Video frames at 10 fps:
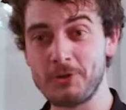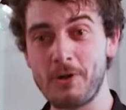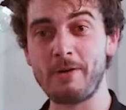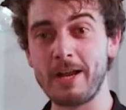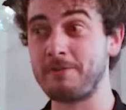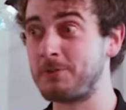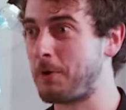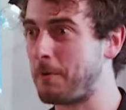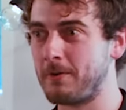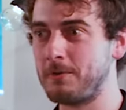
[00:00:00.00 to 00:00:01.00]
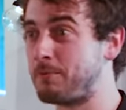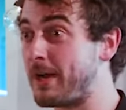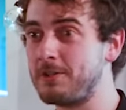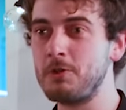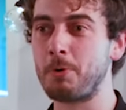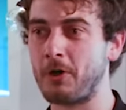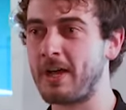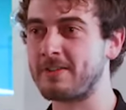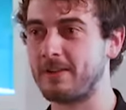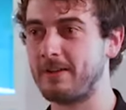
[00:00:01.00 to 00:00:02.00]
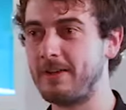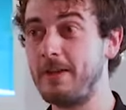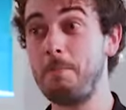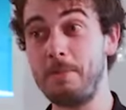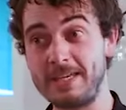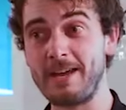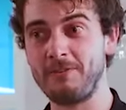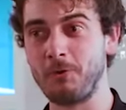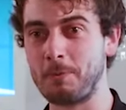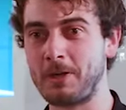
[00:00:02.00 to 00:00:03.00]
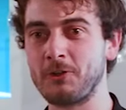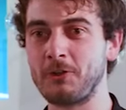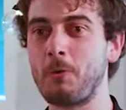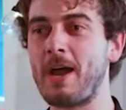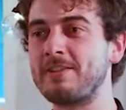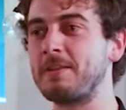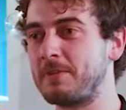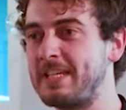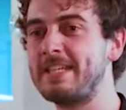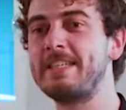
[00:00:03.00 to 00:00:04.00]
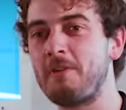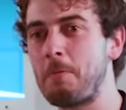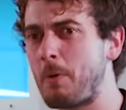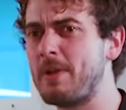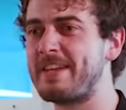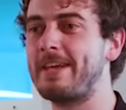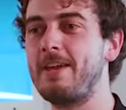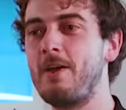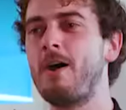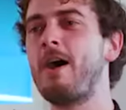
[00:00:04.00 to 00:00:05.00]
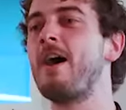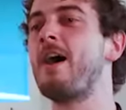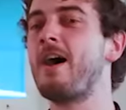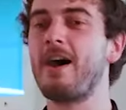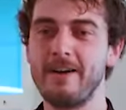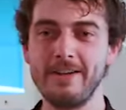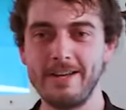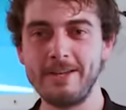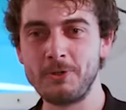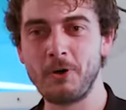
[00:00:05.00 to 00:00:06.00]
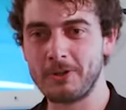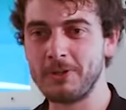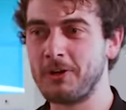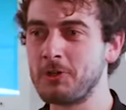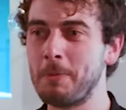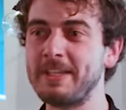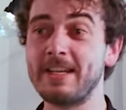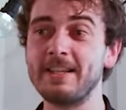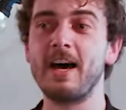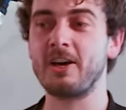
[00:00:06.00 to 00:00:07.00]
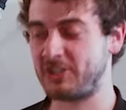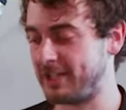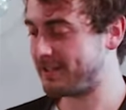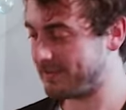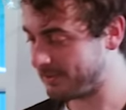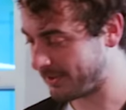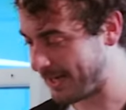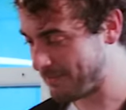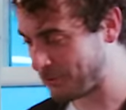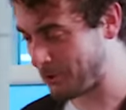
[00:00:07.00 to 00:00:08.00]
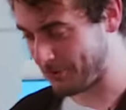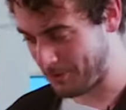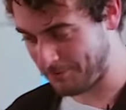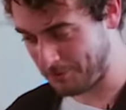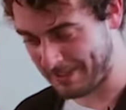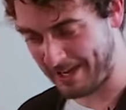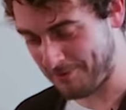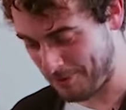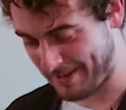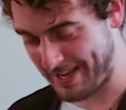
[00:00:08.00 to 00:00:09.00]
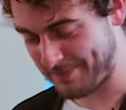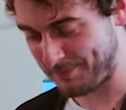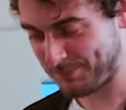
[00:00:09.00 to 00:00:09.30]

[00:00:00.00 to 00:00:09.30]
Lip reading: URL of your brand new product, be careful, because otherwise some geek developer will say, ha ha ha, your metadata are shit. Okay? So you have to be careful about that.